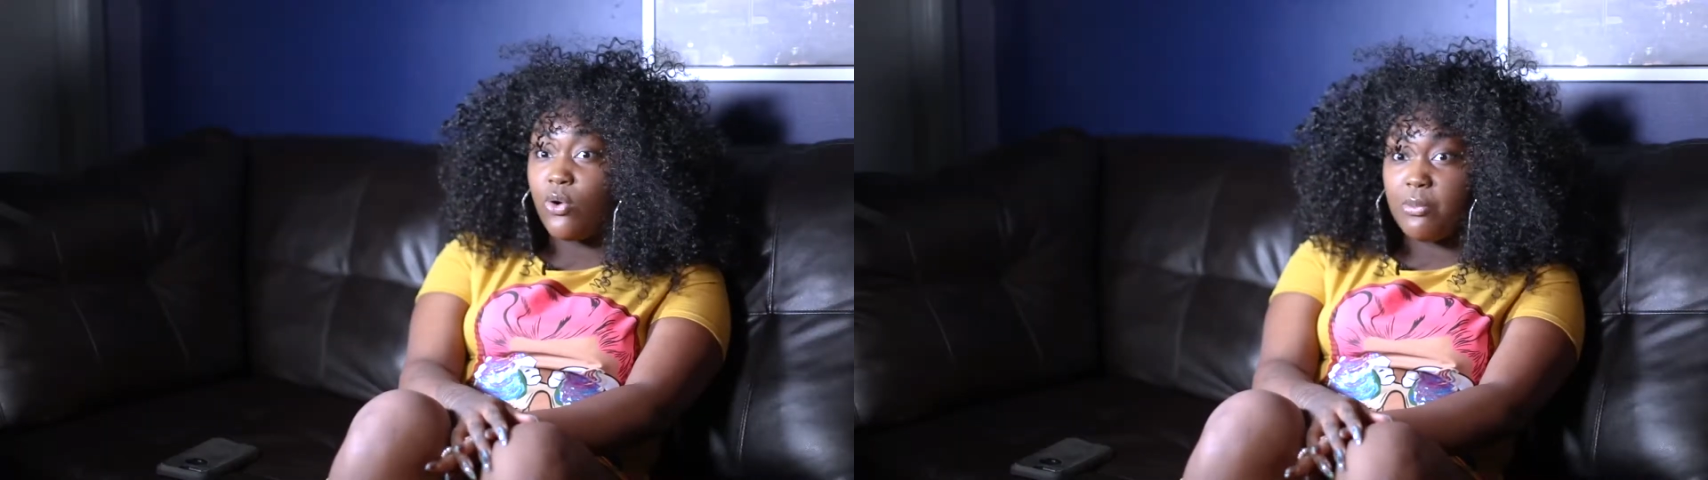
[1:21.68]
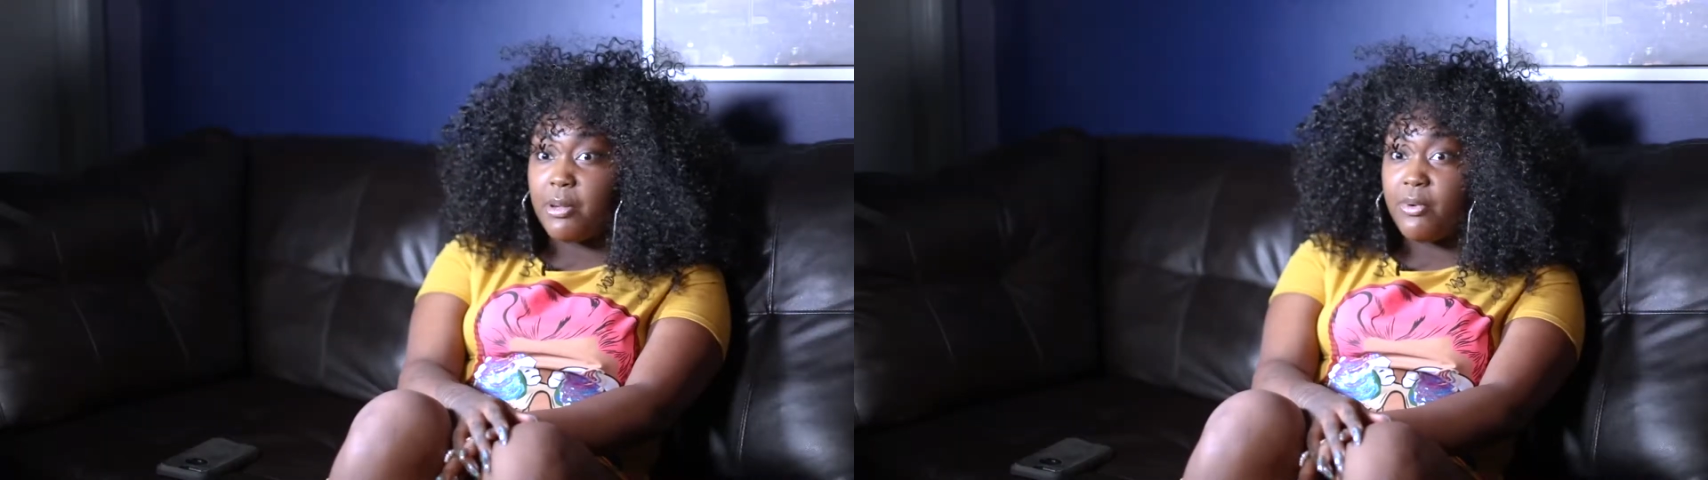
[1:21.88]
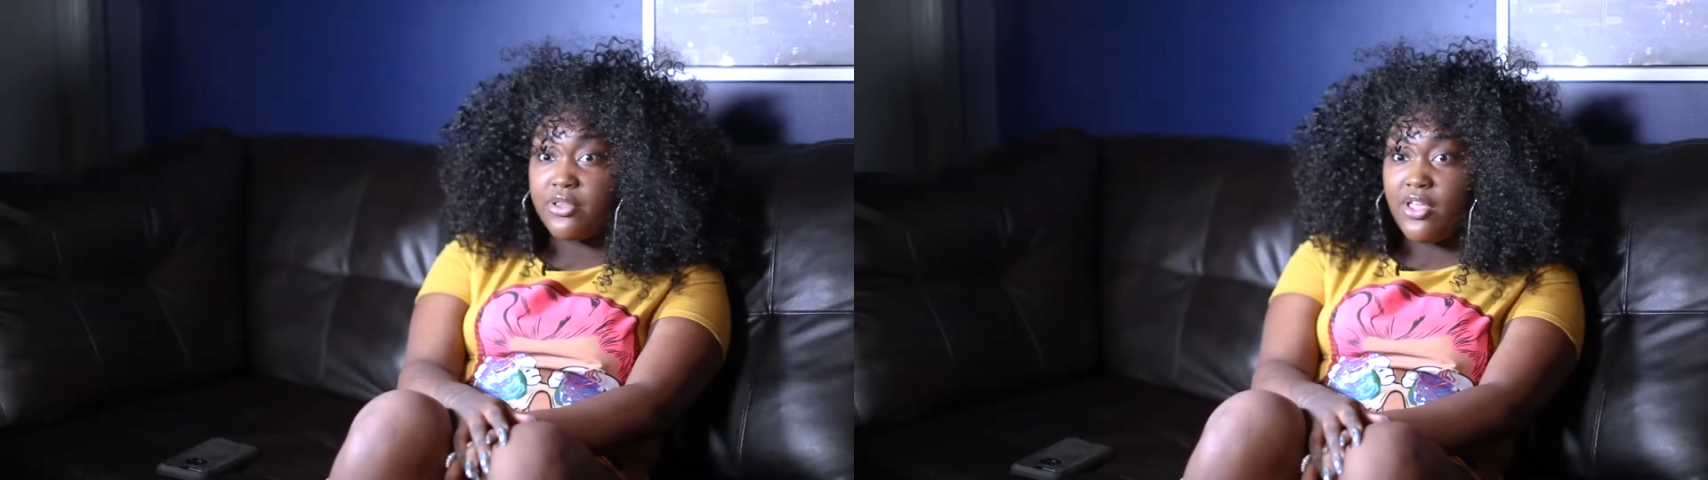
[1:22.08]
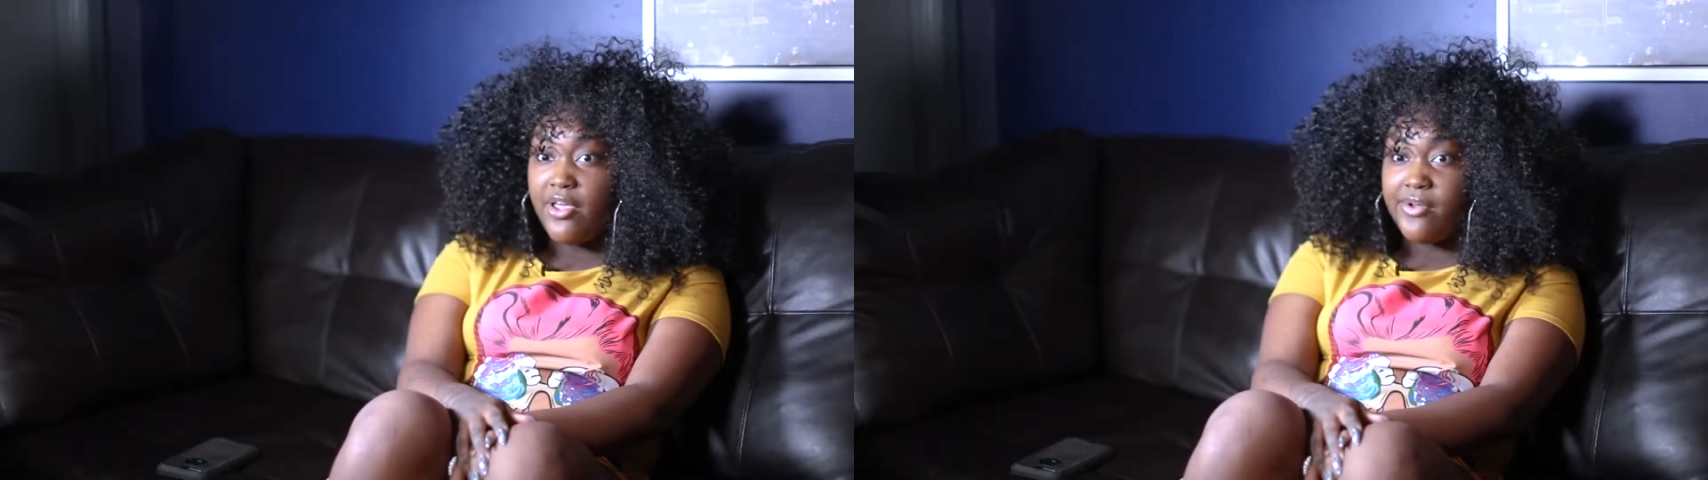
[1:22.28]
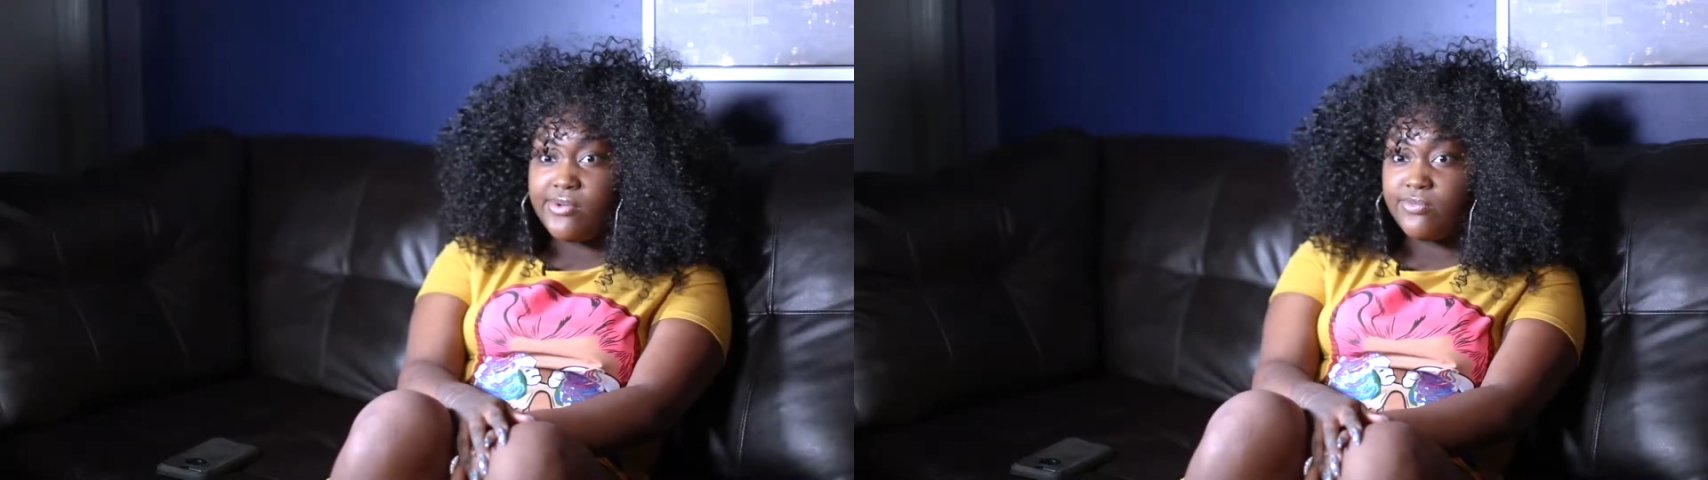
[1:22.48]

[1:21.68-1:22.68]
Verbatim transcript: on my birthday,